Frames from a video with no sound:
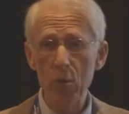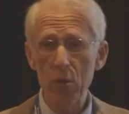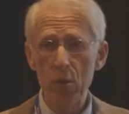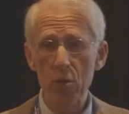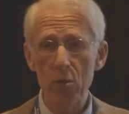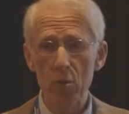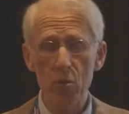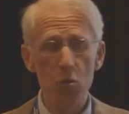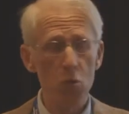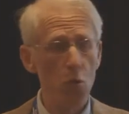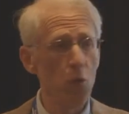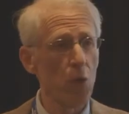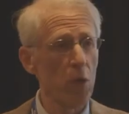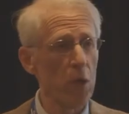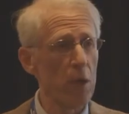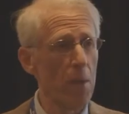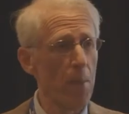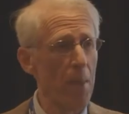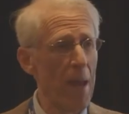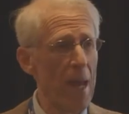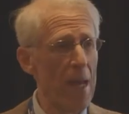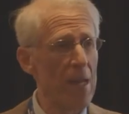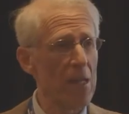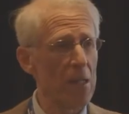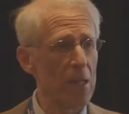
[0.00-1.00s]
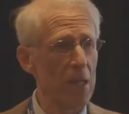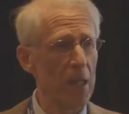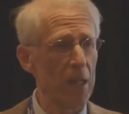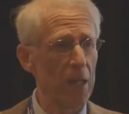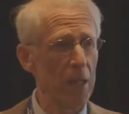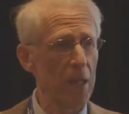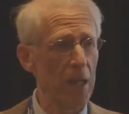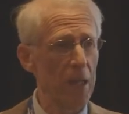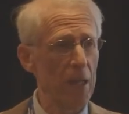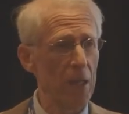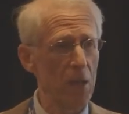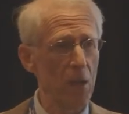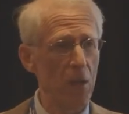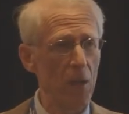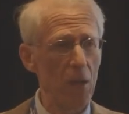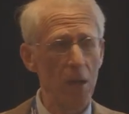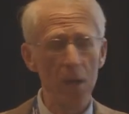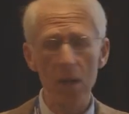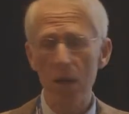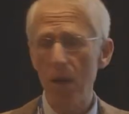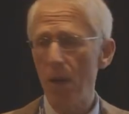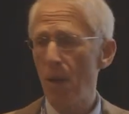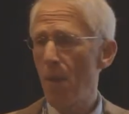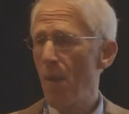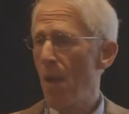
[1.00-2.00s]
it was truly amazing.
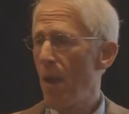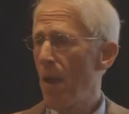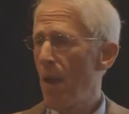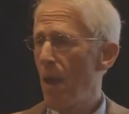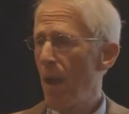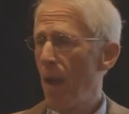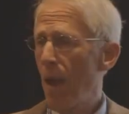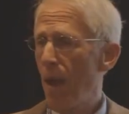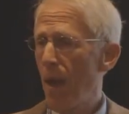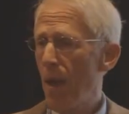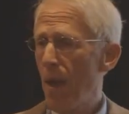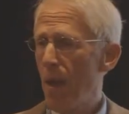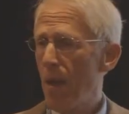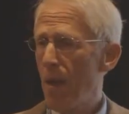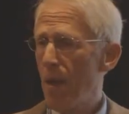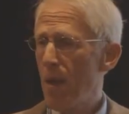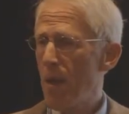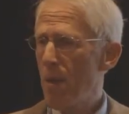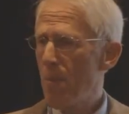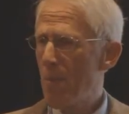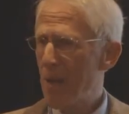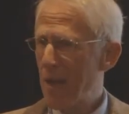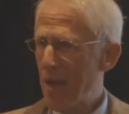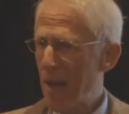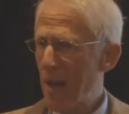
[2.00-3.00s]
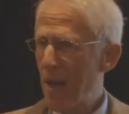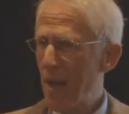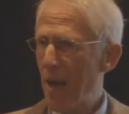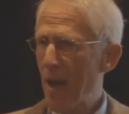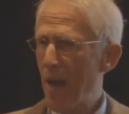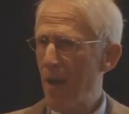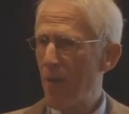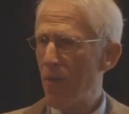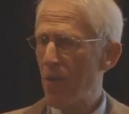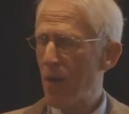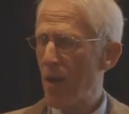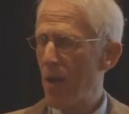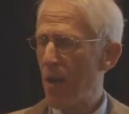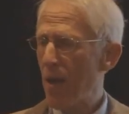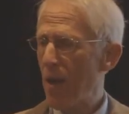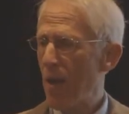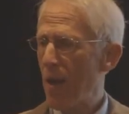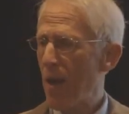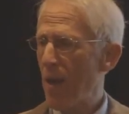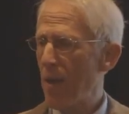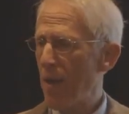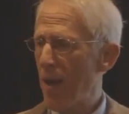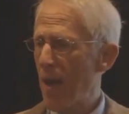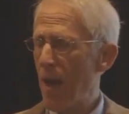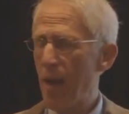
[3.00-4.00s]
That he began to have,
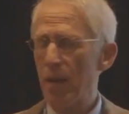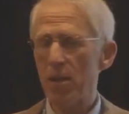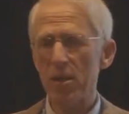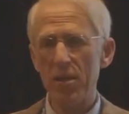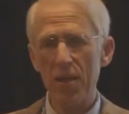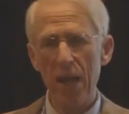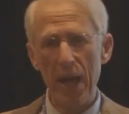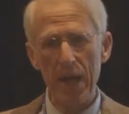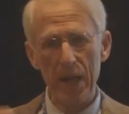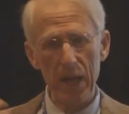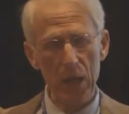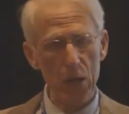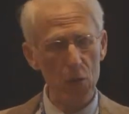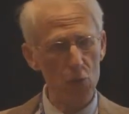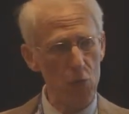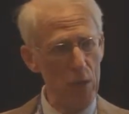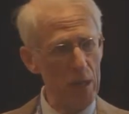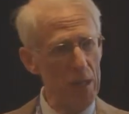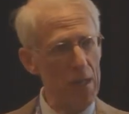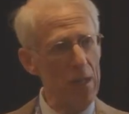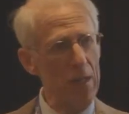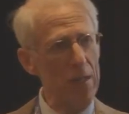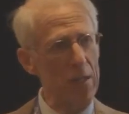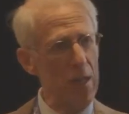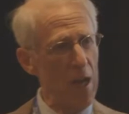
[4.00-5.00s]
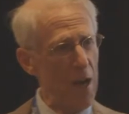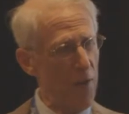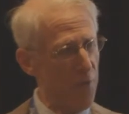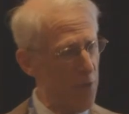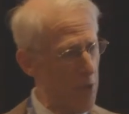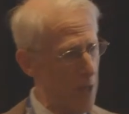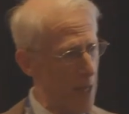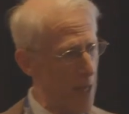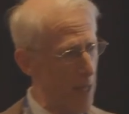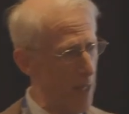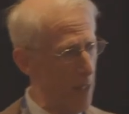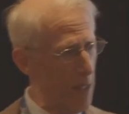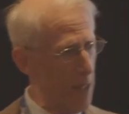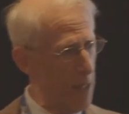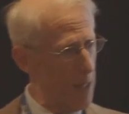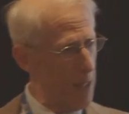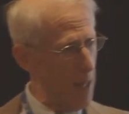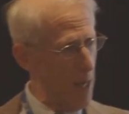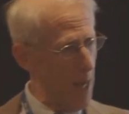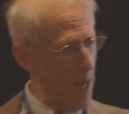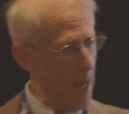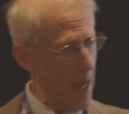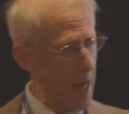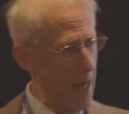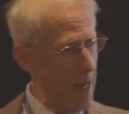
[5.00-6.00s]
and they had psychic readings after Helen
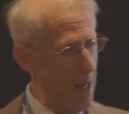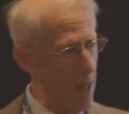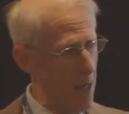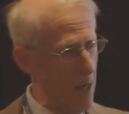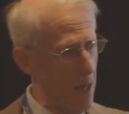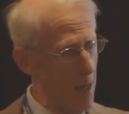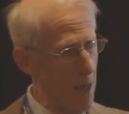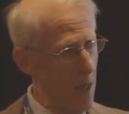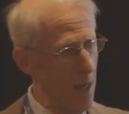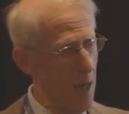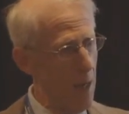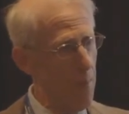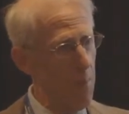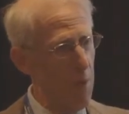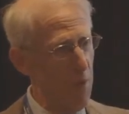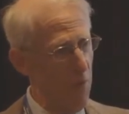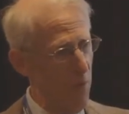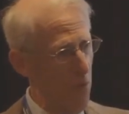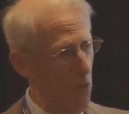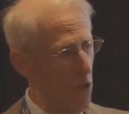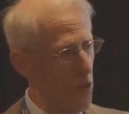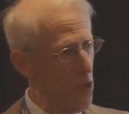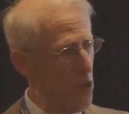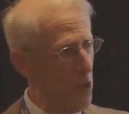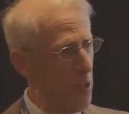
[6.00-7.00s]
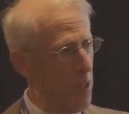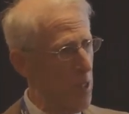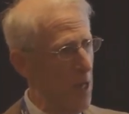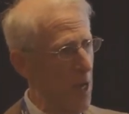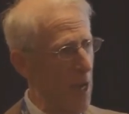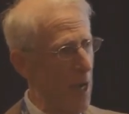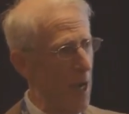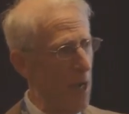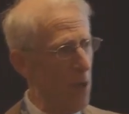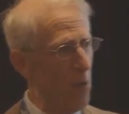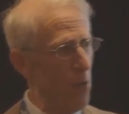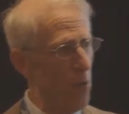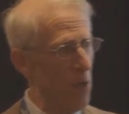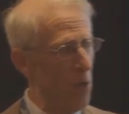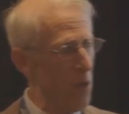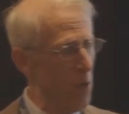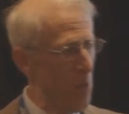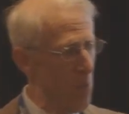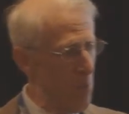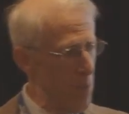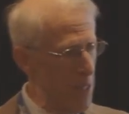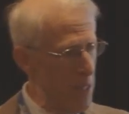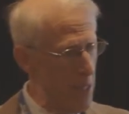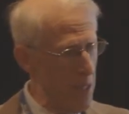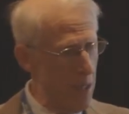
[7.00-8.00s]
died and before she died, where the
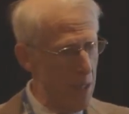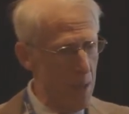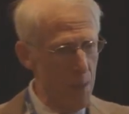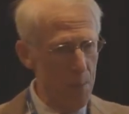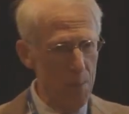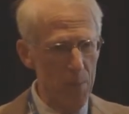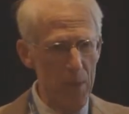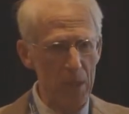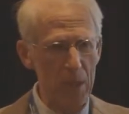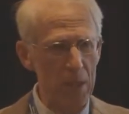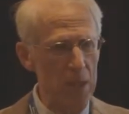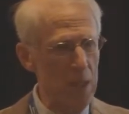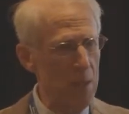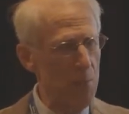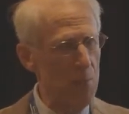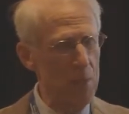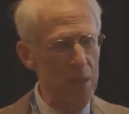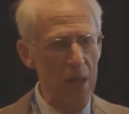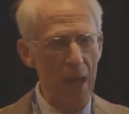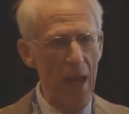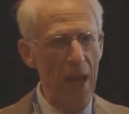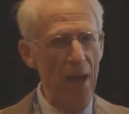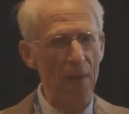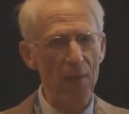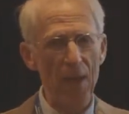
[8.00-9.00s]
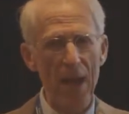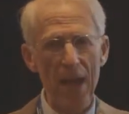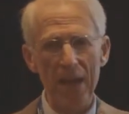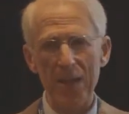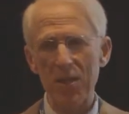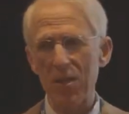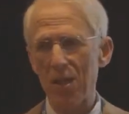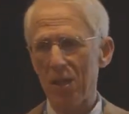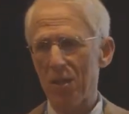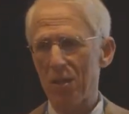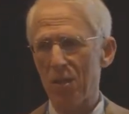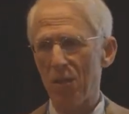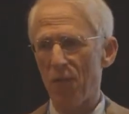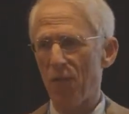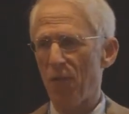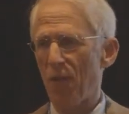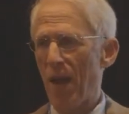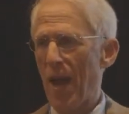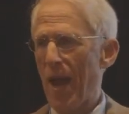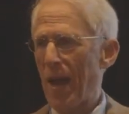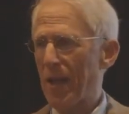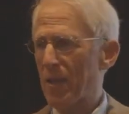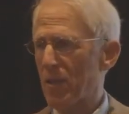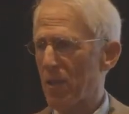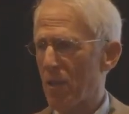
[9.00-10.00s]
medium seemed to have access to
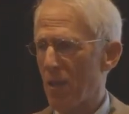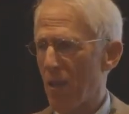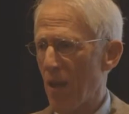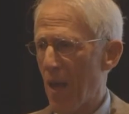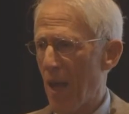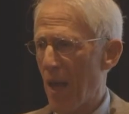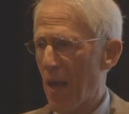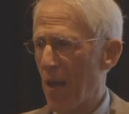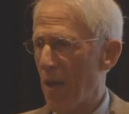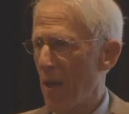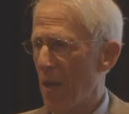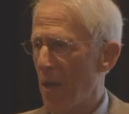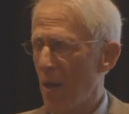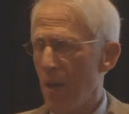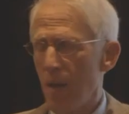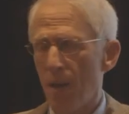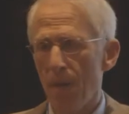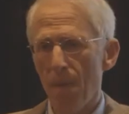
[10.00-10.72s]
facts that